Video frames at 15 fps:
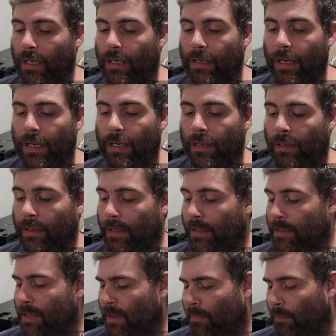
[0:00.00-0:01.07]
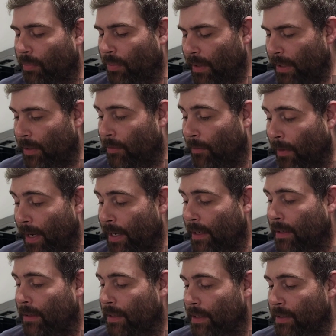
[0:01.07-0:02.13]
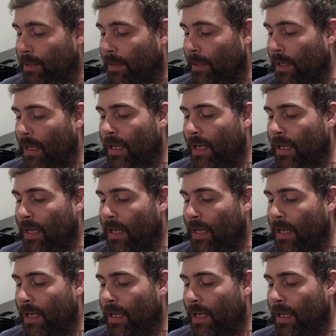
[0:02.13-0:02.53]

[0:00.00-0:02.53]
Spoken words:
and it's in pretty great condition.